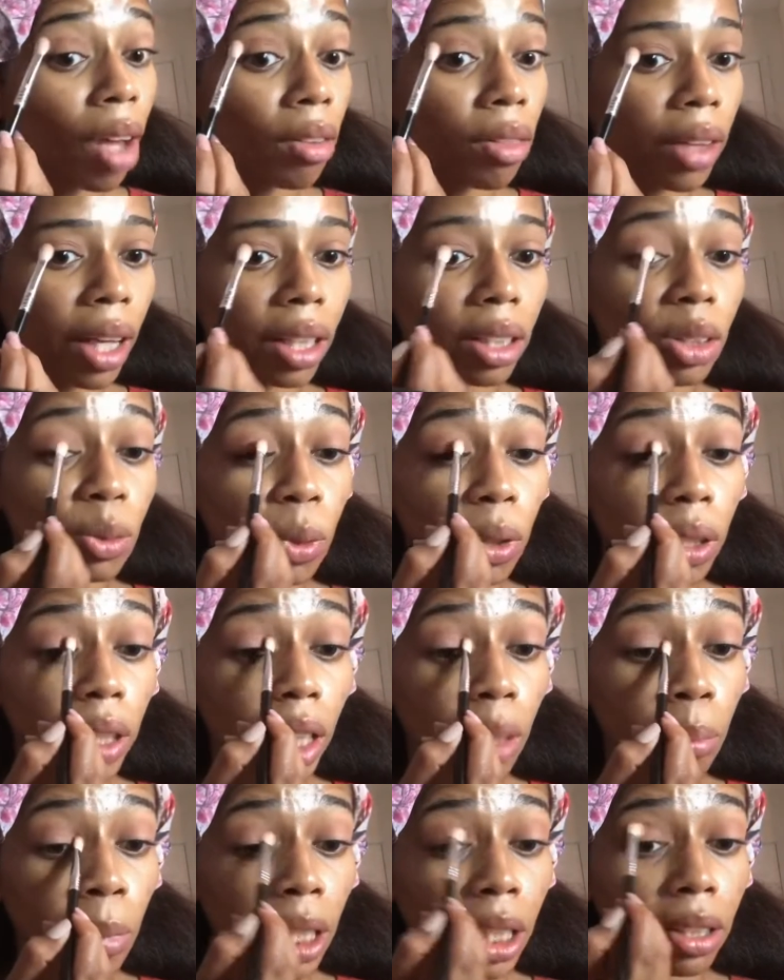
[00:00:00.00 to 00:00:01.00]
that is where
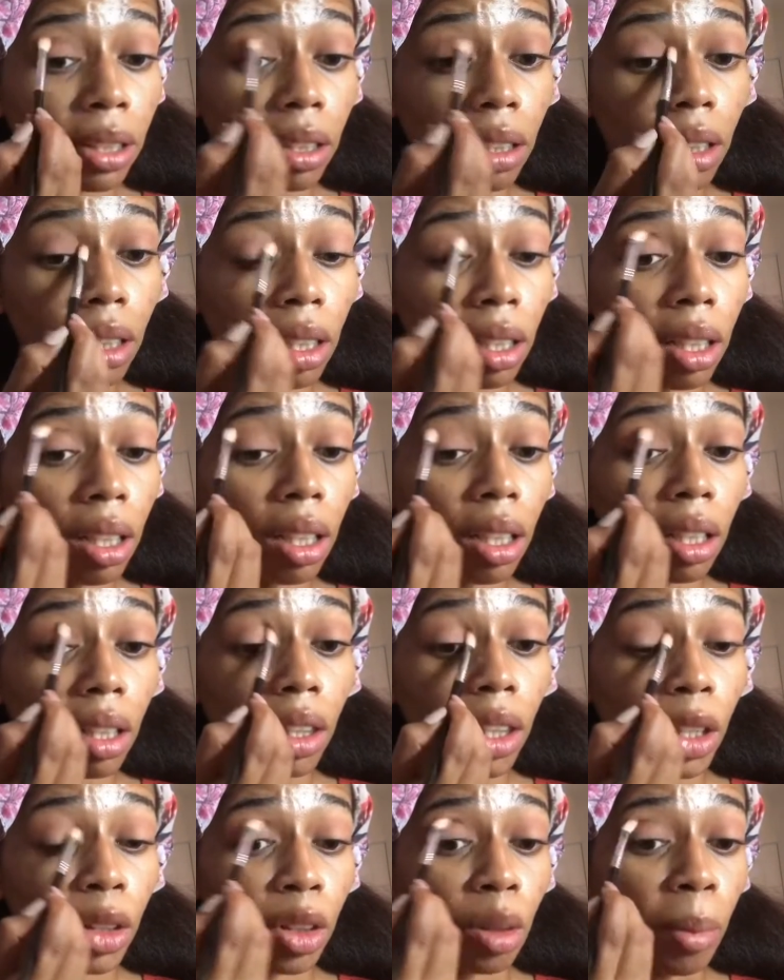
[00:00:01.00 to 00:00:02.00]
they meet
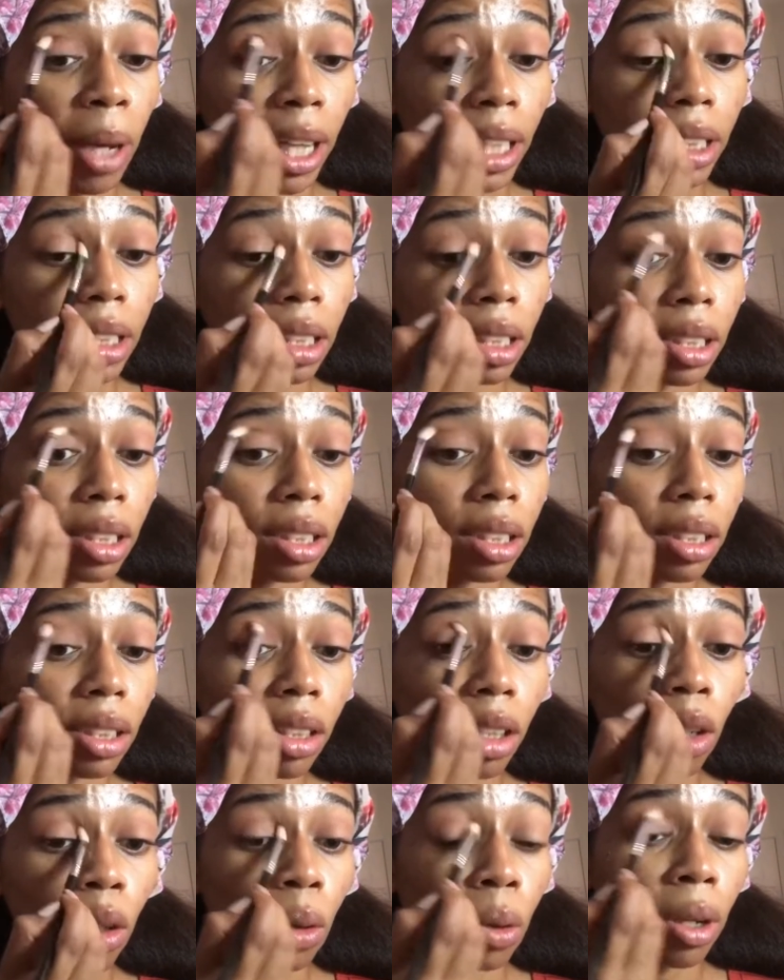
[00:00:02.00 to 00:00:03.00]
their demises.
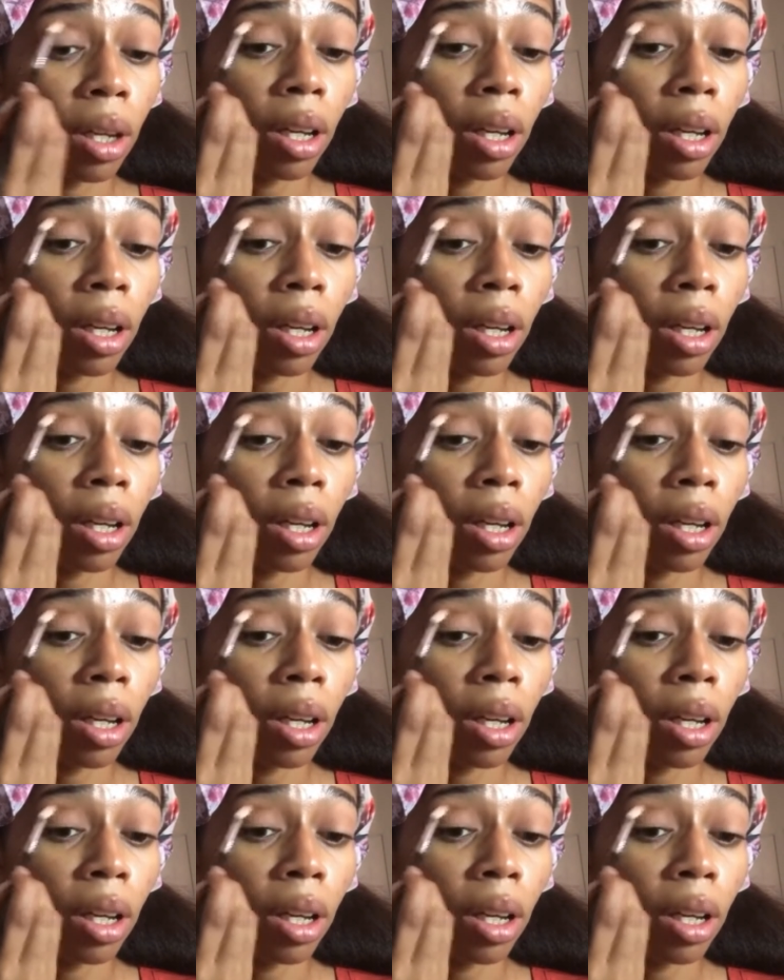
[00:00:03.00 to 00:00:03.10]
So